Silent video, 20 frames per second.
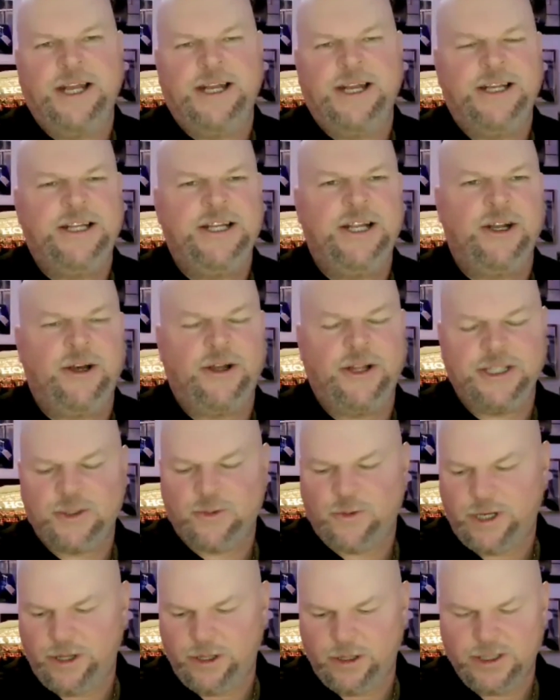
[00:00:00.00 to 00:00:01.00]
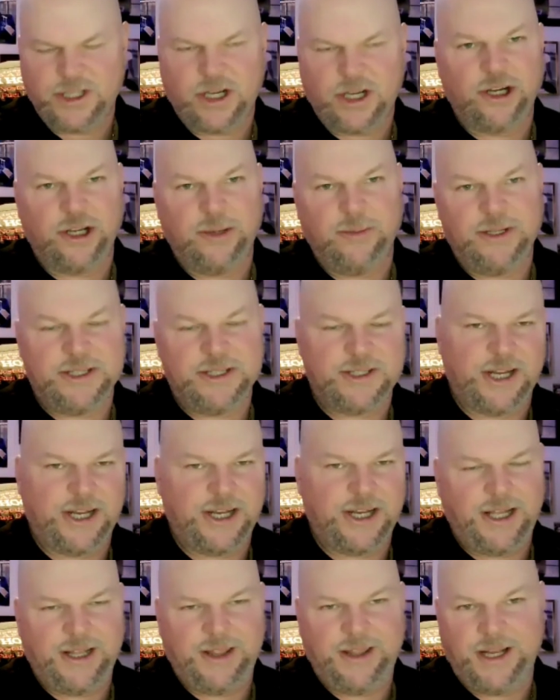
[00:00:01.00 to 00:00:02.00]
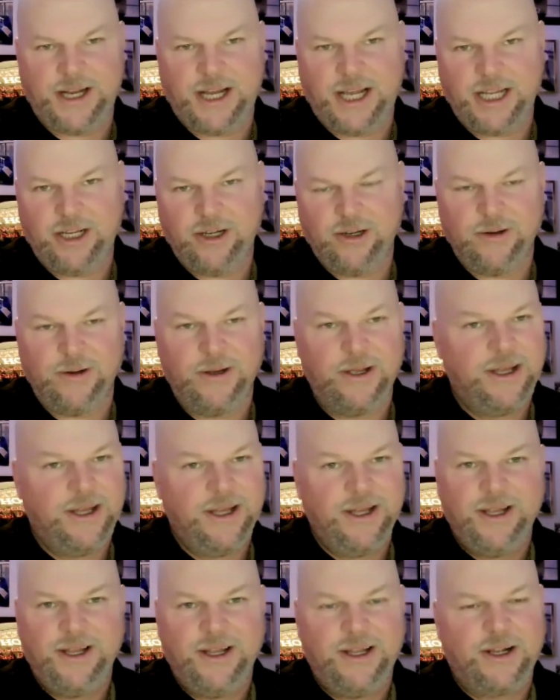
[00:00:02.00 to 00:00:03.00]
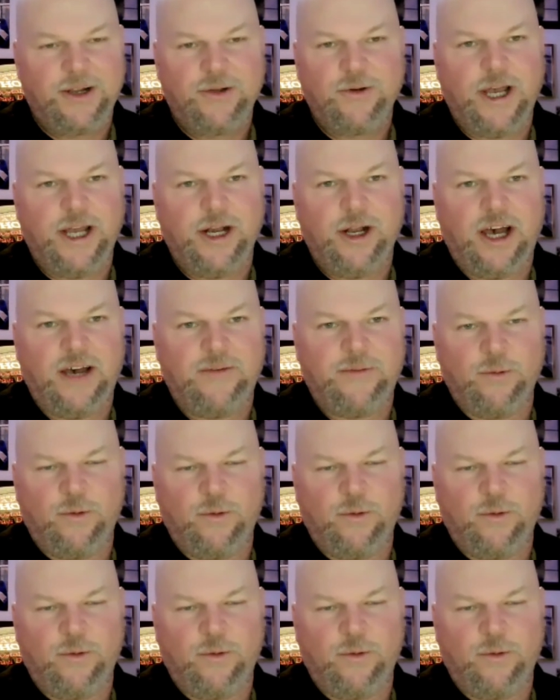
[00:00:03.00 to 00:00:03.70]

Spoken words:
and it's one of those arguments that I hear quite often.